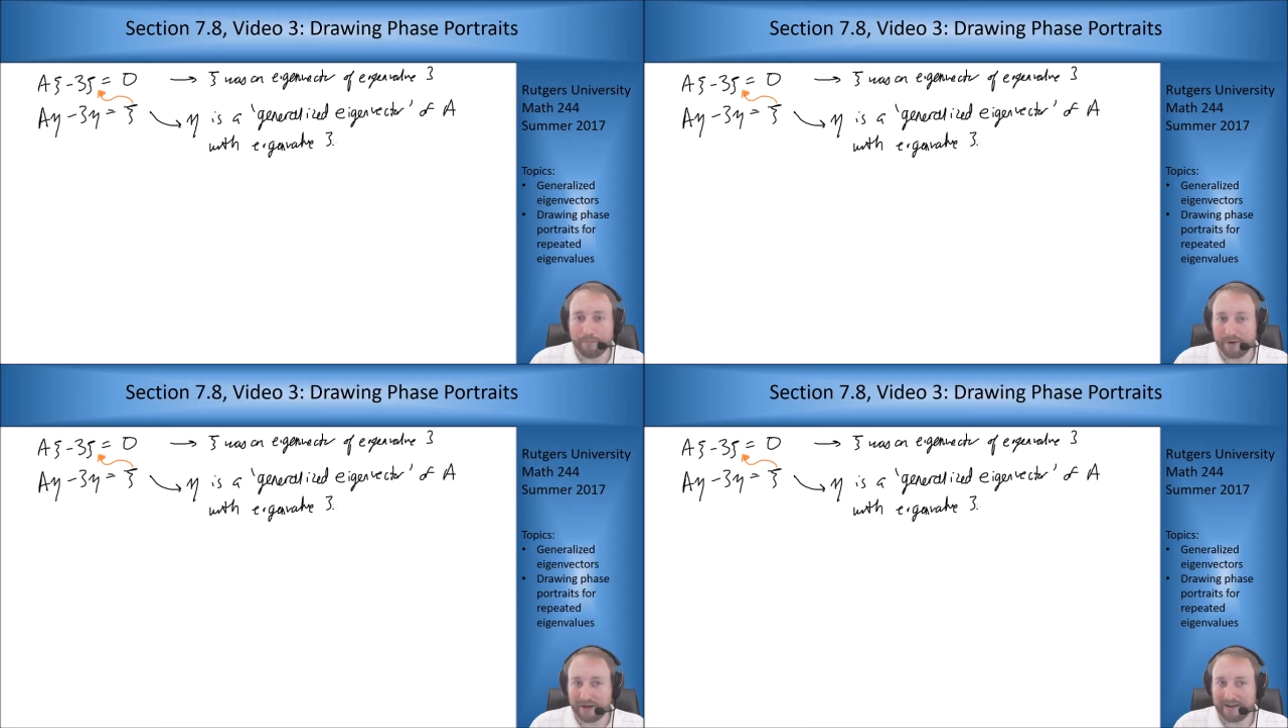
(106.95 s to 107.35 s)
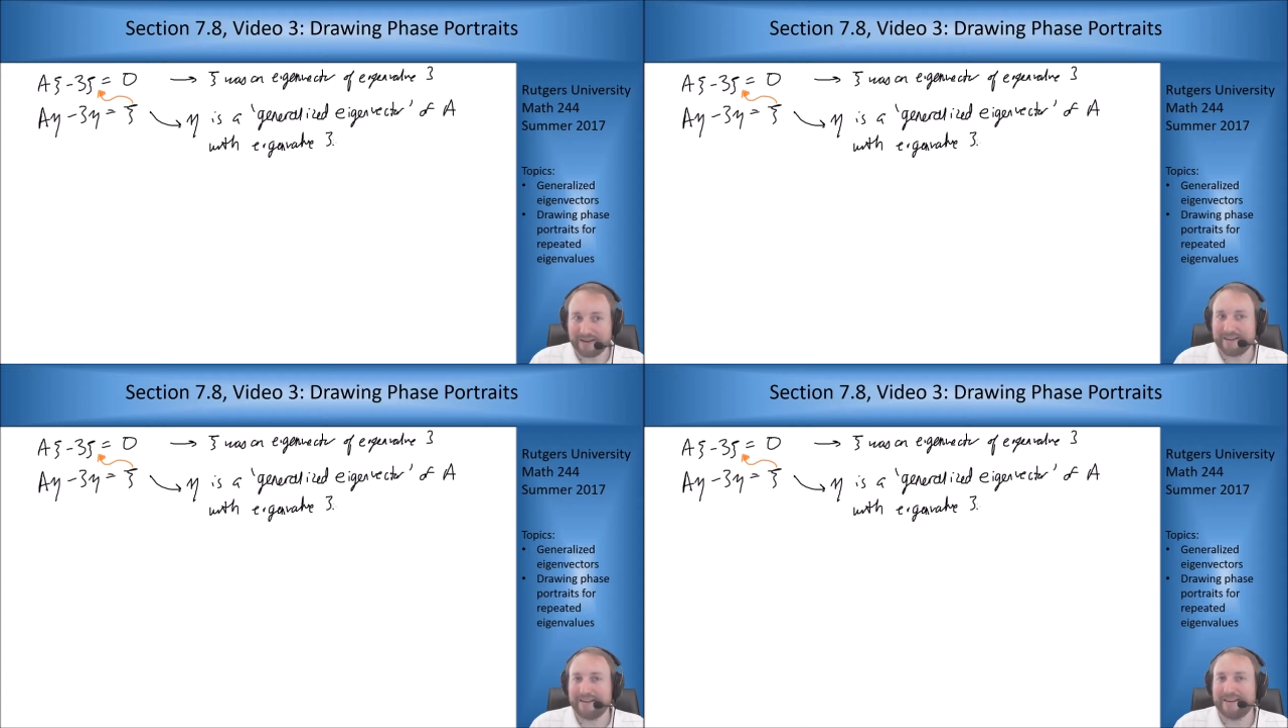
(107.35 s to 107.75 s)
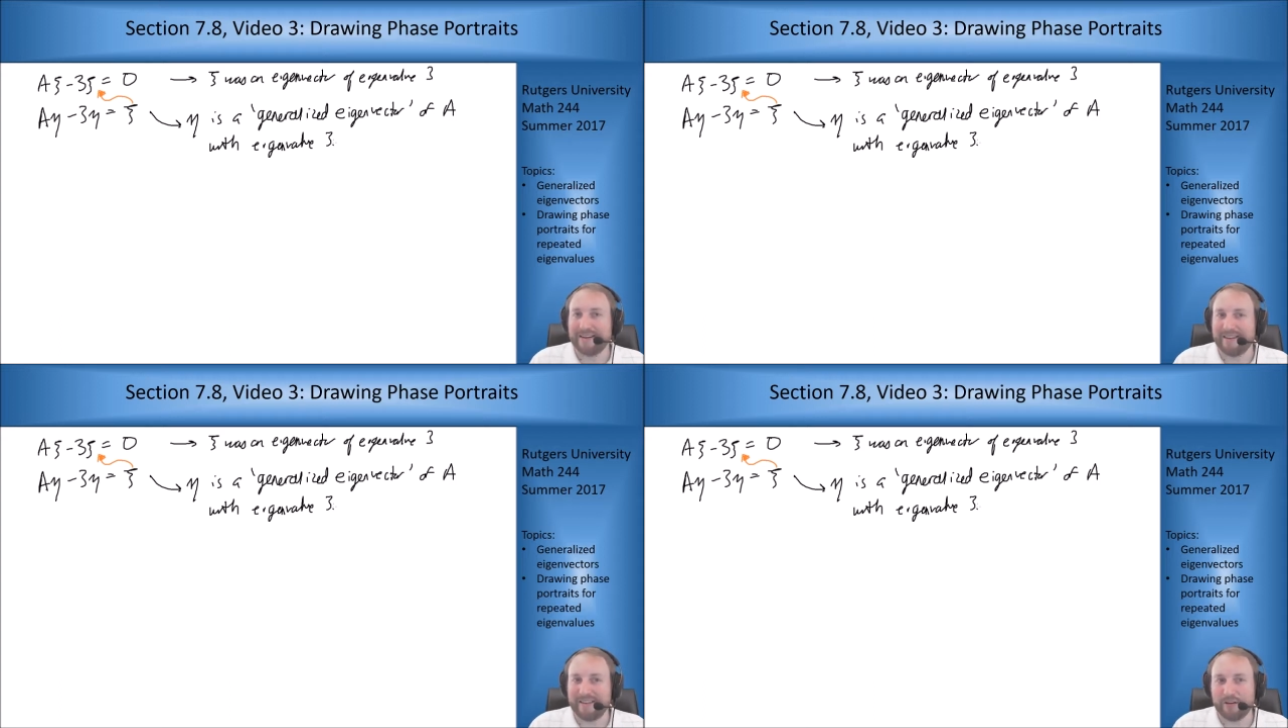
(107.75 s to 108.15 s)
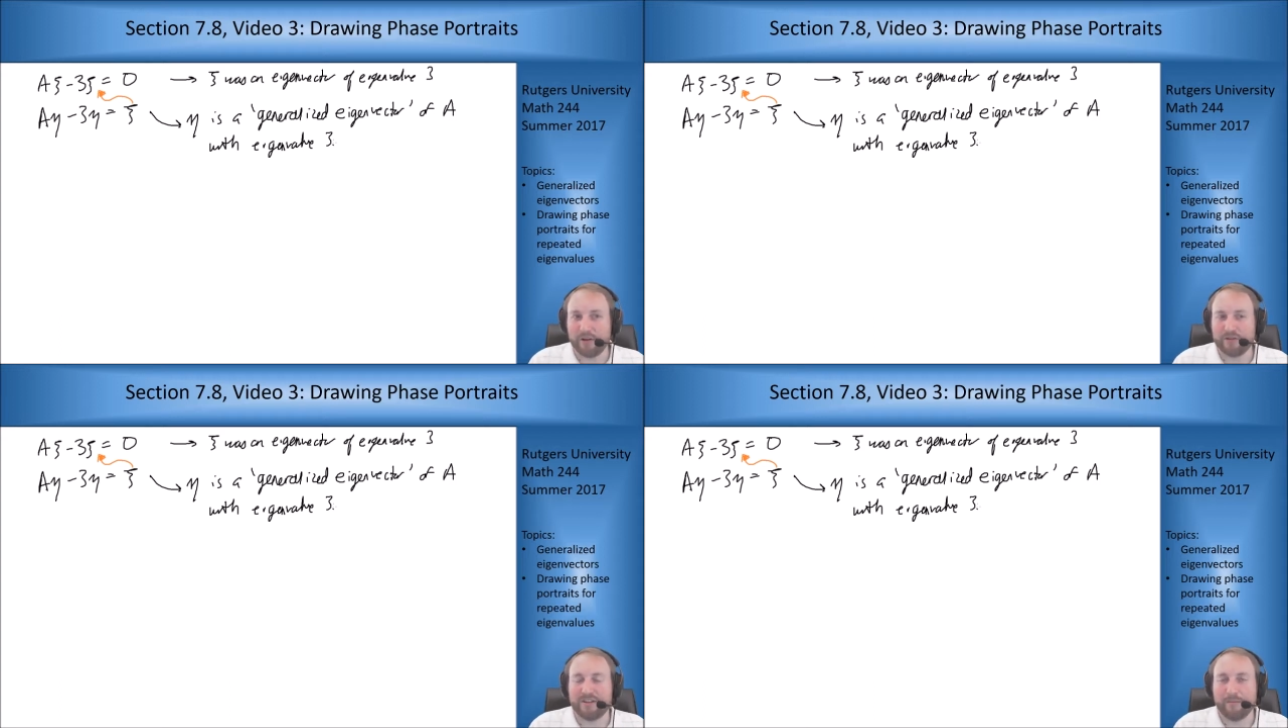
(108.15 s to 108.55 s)
but they'll
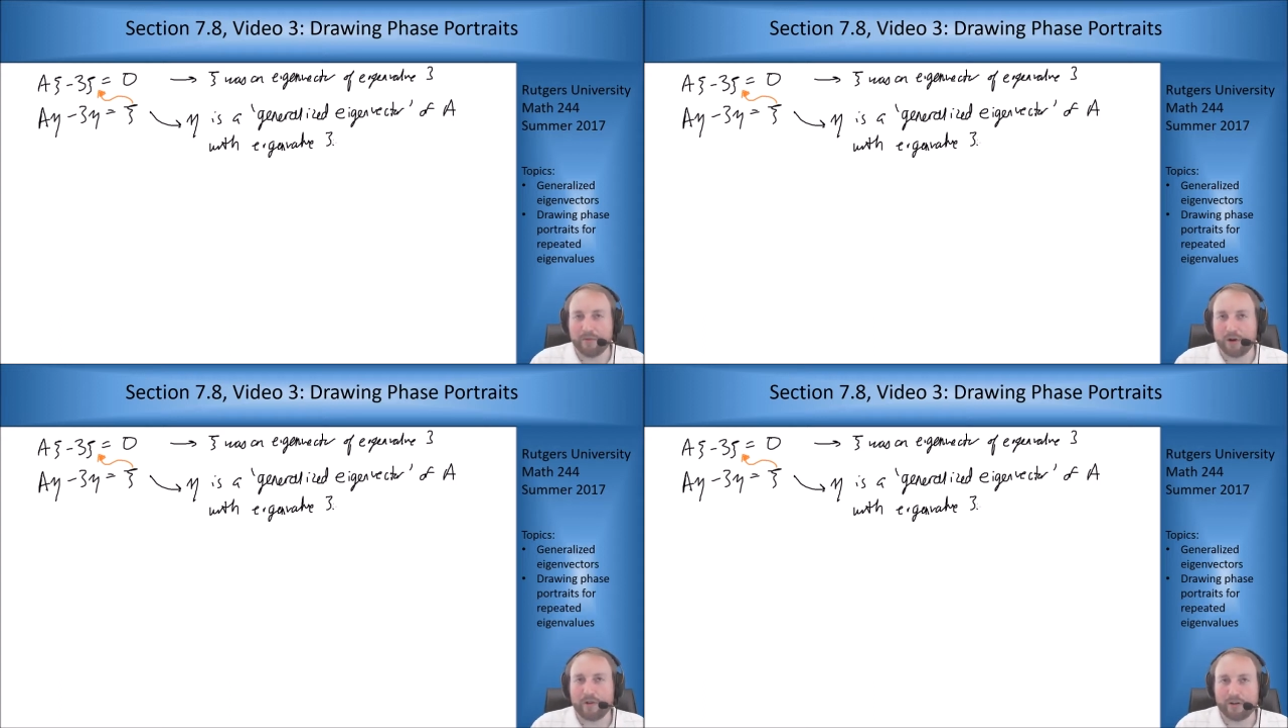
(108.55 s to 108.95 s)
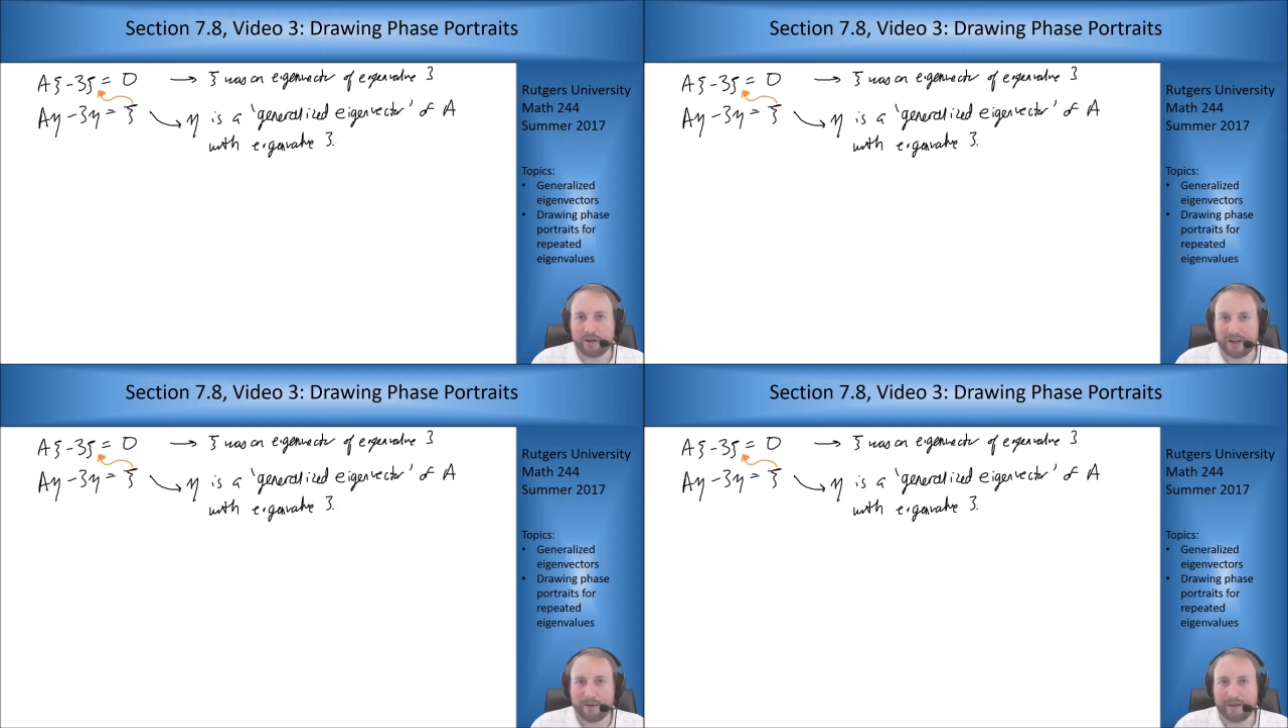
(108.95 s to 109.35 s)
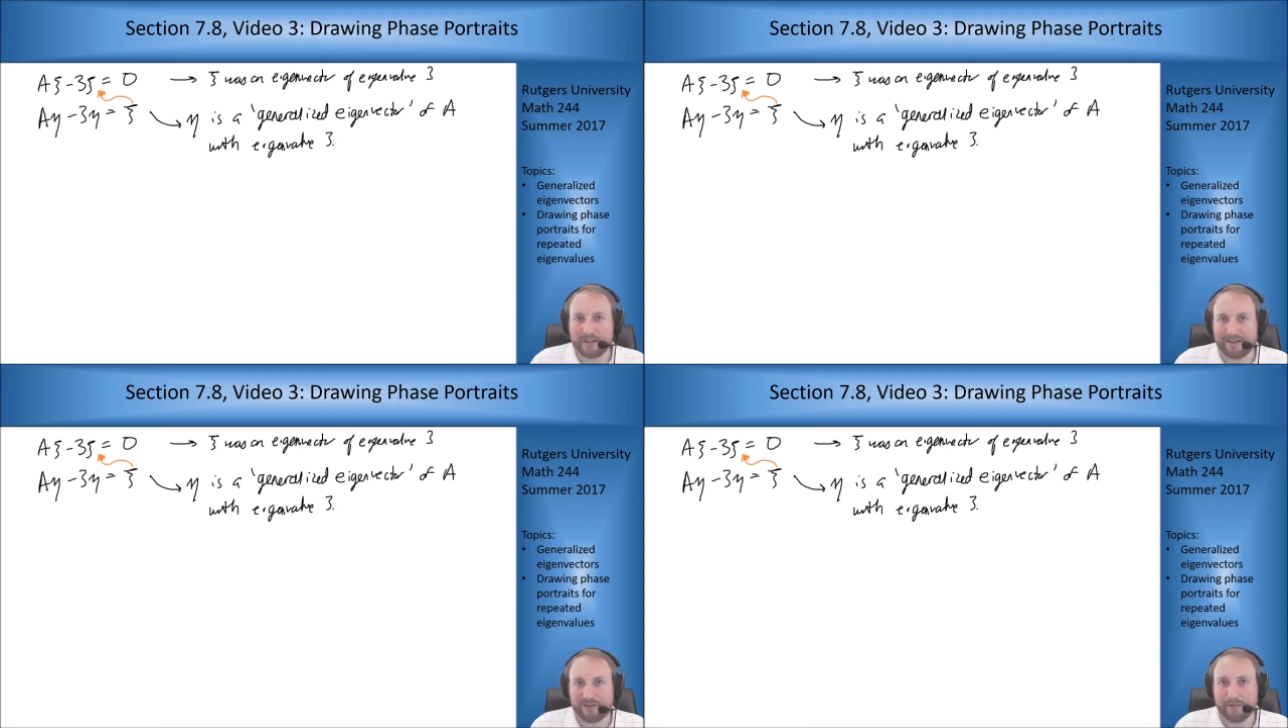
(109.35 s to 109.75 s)
use it in the book when they're talking about this stuff.